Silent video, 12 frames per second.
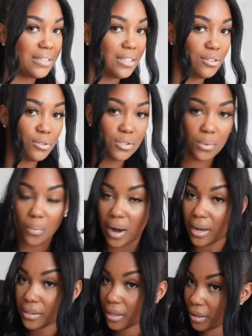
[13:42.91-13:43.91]
I did do some
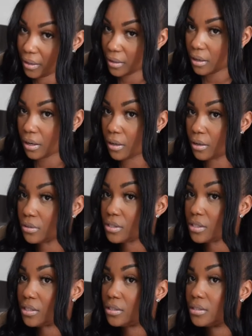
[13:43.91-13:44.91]
wand curls
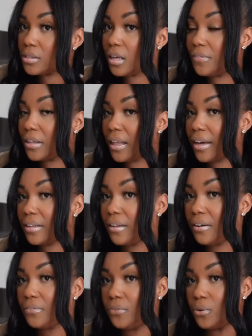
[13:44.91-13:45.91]
to just give it like
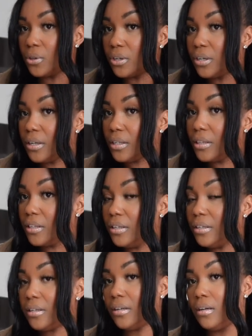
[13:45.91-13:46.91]
that fuller
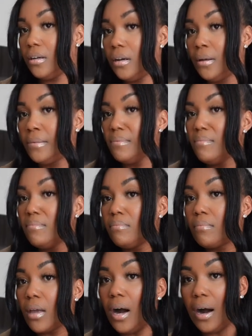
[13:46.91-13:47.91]
look.
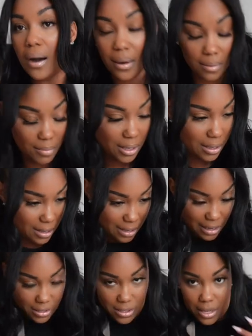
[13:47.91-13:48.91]
And
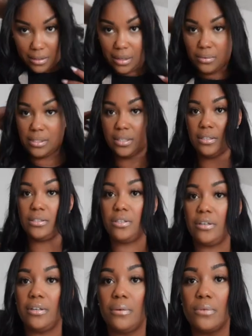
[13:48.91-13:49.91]
I just thought that was
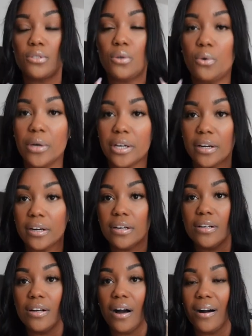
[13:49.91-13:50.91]
easier and it was quicker.
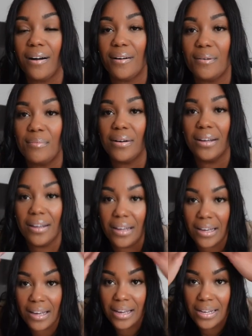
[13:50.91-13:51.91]
Time
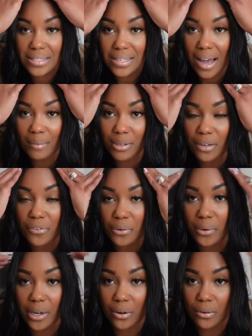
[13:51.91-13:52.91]
definitely
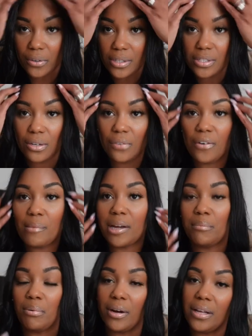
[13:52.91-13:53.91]
ran over. So if I'm out
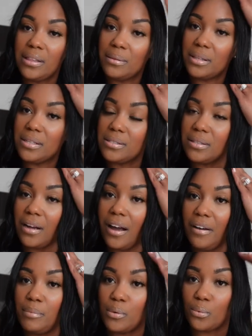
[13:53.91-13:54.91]
of breath, listen, I
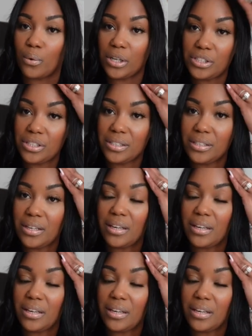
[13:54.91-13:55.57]
have been rushing.